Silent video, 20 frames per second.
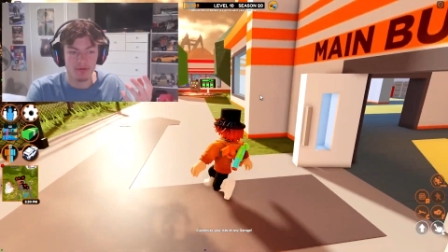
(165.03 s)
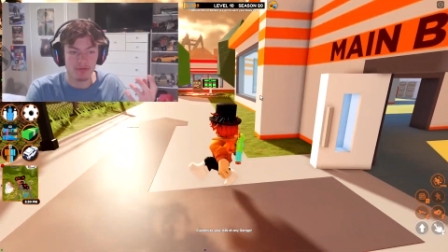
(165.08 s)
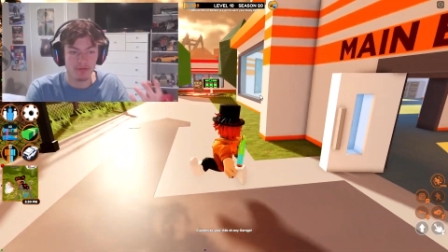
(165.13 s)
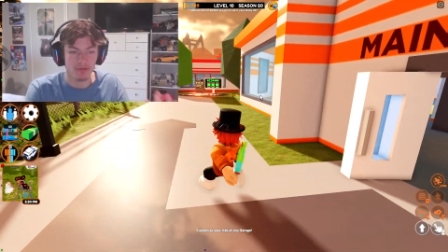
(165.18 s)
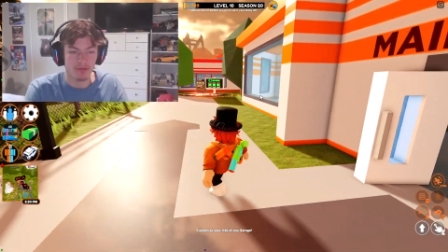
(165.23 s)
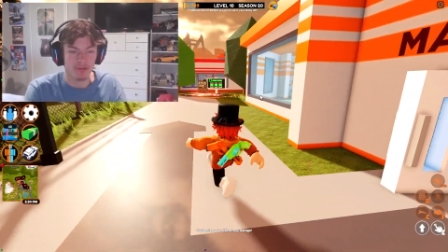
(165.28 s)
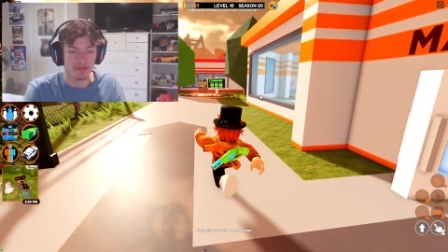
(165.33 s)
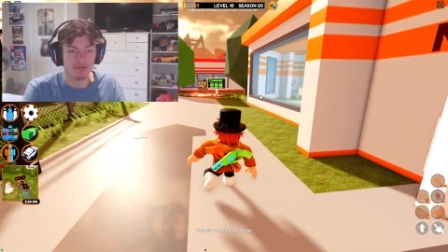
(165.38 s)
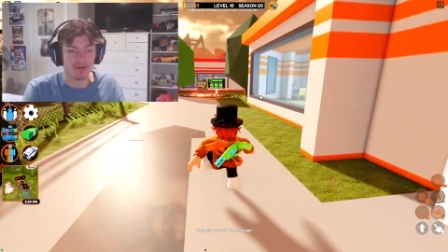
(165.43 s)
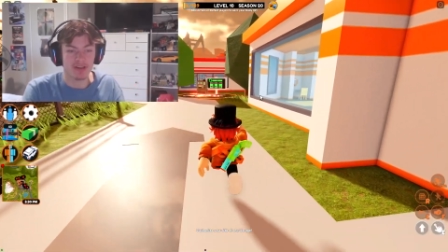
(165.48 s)

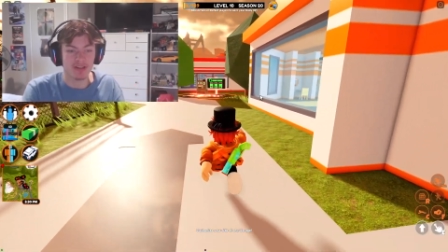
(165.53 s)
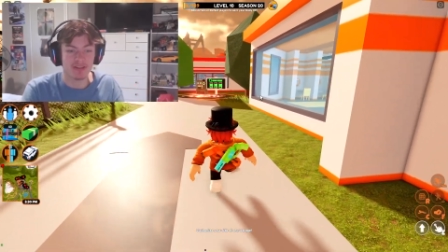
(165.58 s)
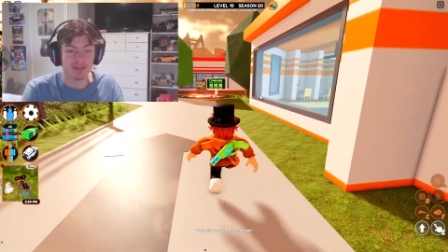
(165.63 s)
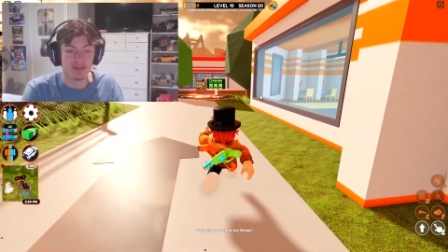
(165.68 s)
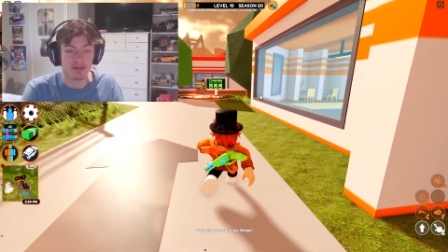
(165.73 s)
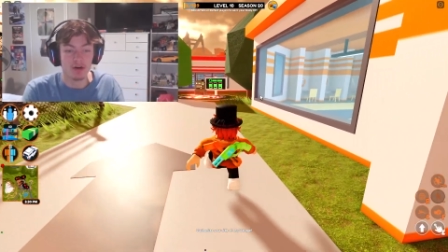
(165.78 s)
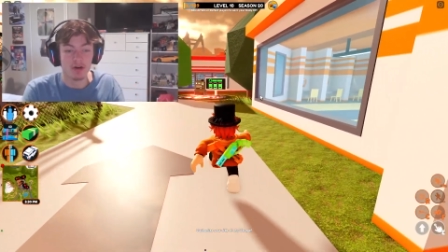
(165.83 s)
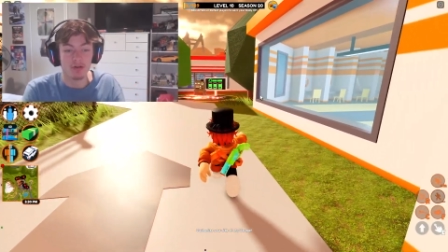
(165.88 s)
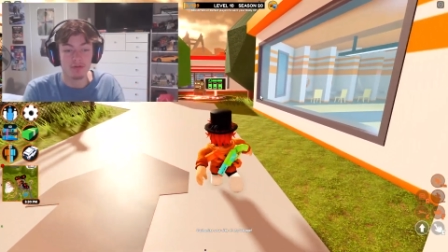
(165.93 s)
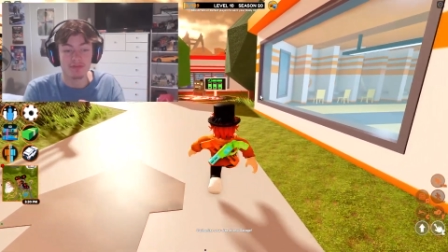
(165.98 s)
for the
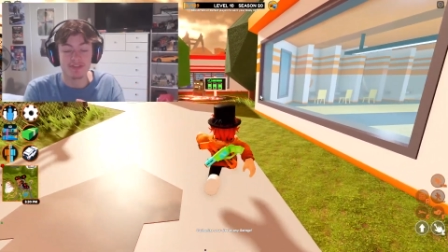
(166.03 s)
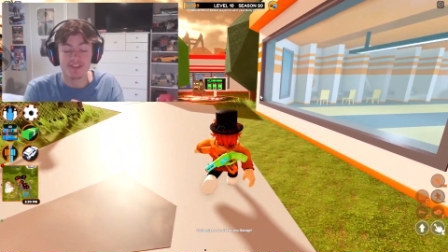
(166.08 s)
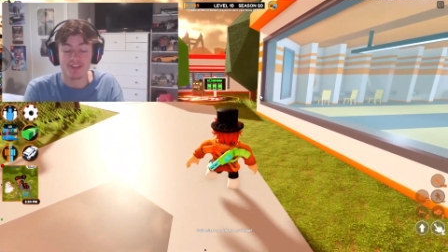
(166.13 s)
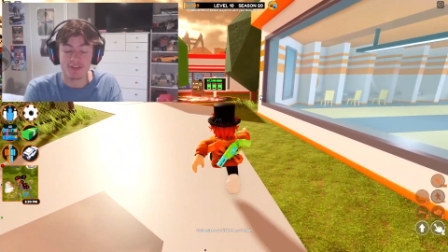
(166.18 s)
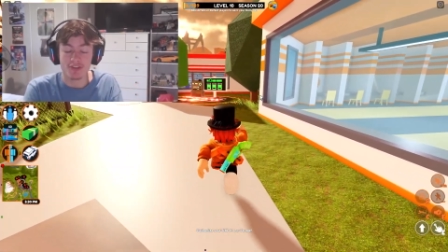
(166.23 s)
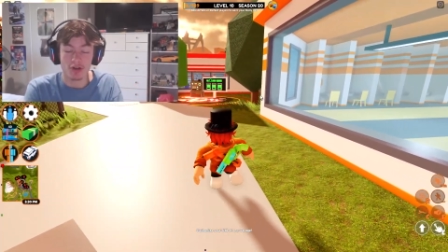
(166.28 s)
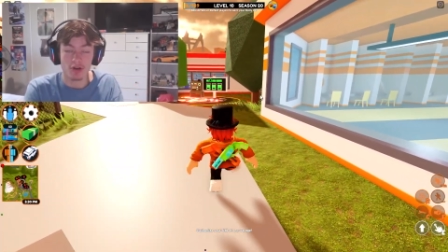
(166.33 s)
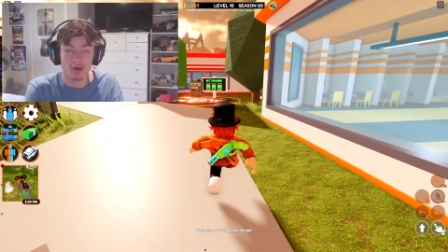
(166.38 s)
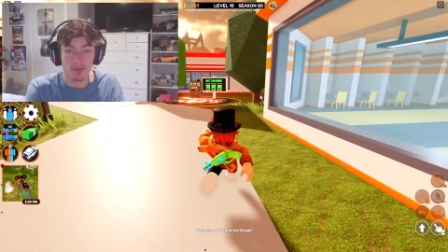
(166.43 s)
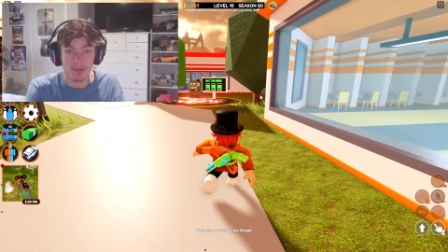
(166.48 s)
reason of
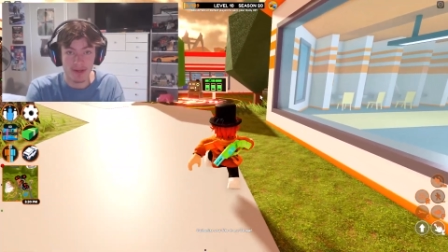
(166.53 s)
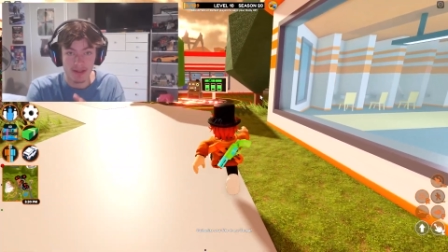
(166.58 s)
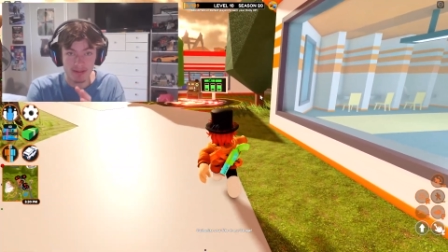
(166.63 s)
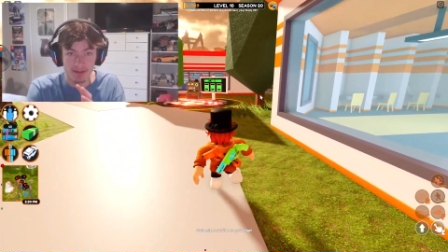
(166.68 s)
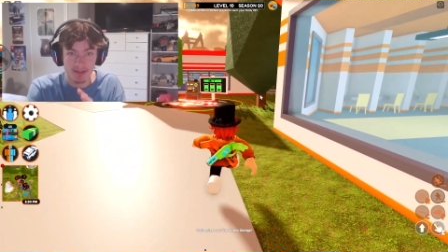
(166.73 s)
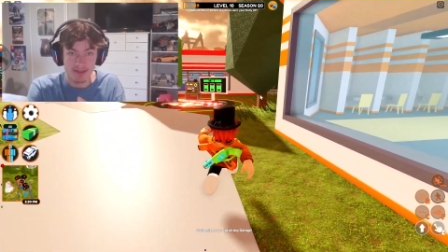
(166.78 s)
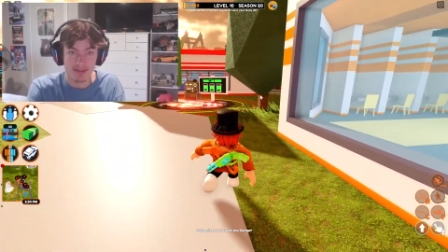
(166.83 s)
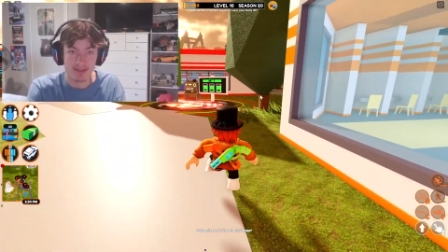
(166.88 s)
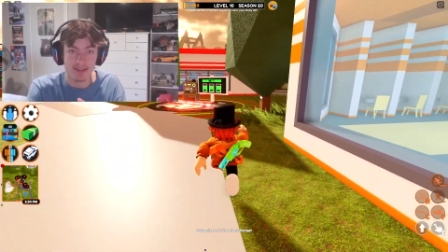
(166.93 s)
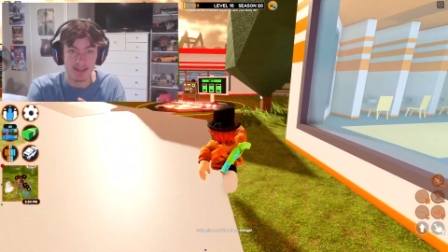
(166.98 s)
stopping
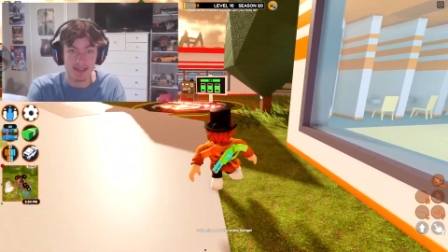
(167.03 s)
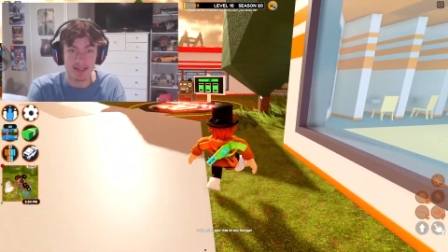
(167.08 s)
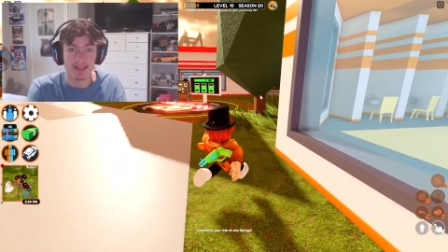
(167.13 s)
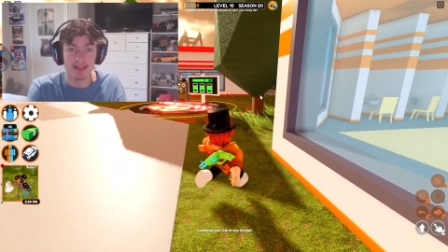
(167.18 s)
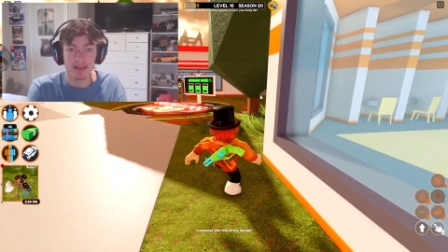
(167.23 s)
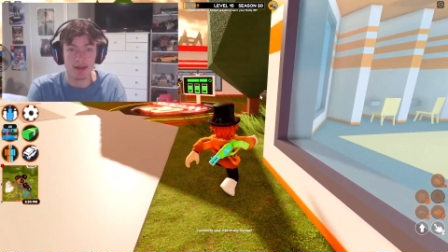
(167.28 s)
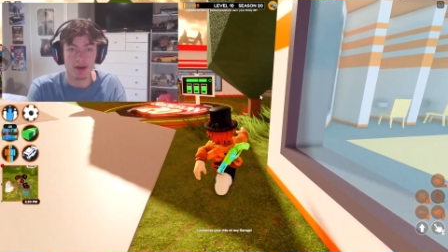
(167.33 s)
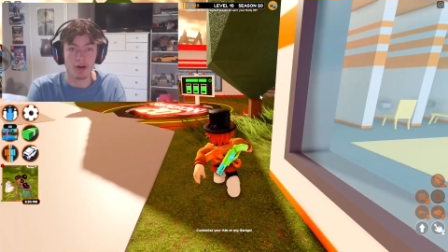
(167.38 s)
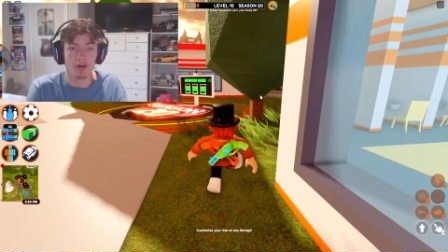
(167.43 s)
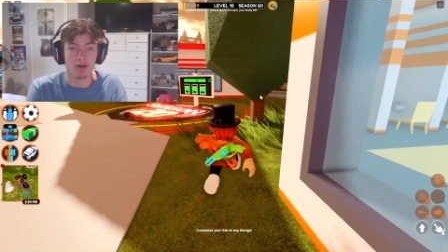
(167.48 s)
the
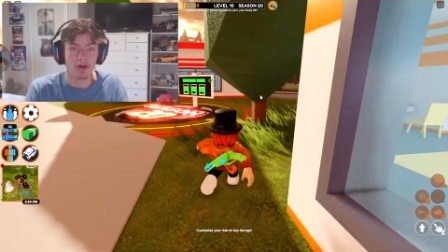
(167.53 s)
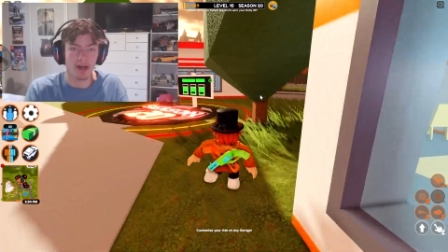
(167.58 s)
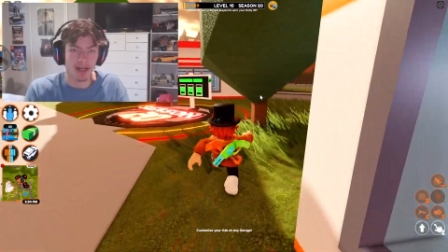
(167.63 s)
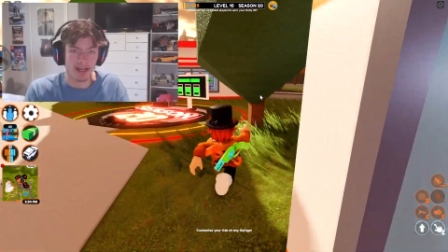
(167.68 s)
CEO,